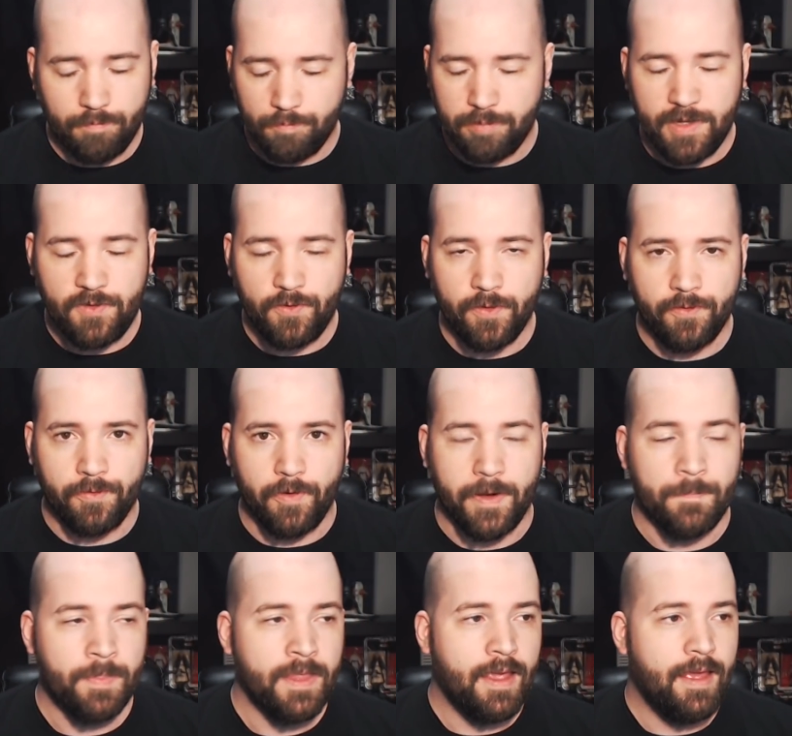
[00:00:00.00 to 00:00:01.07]
please feel free
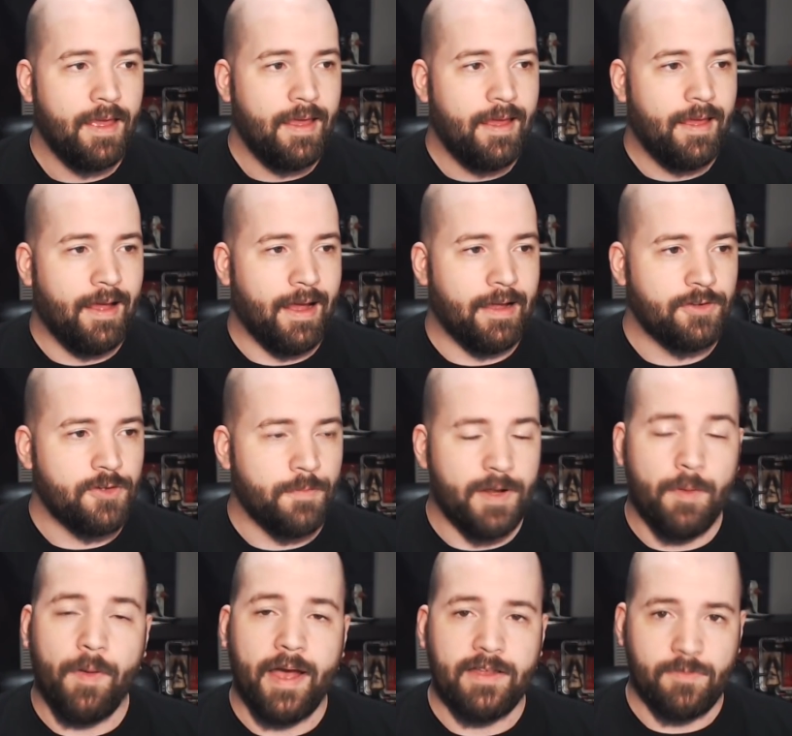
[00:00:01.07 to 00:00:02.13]
to
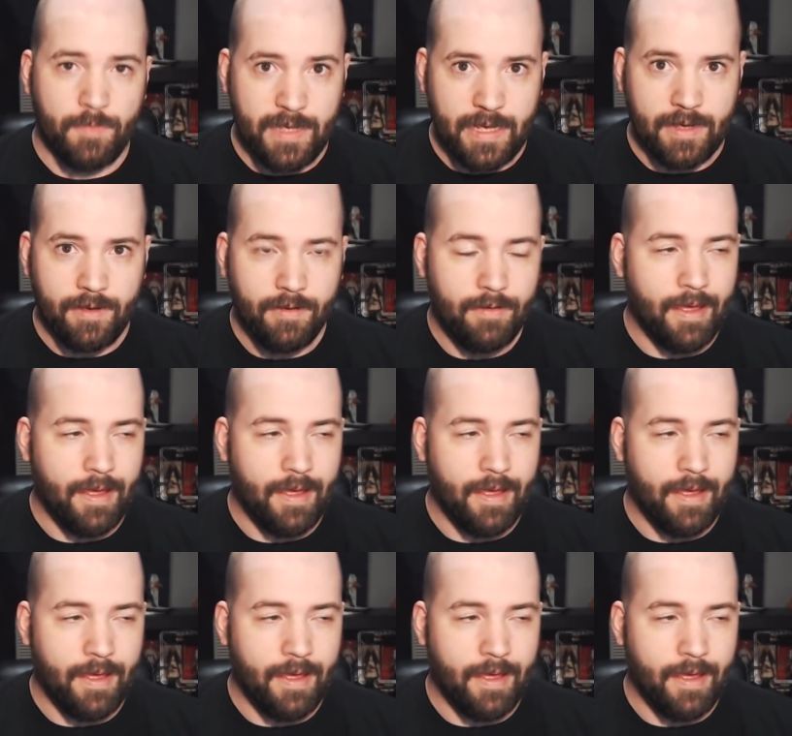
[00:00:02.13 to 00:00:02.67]
minimize me